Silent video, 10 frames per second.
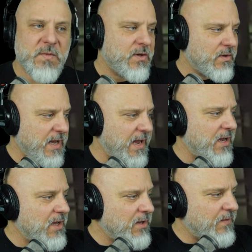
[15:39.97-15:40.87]
Okay?
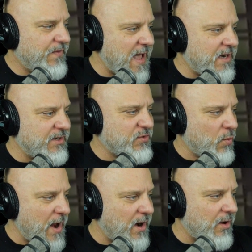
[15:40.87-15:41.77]
That is
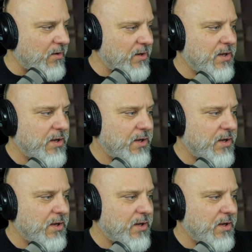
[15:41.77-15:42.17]
where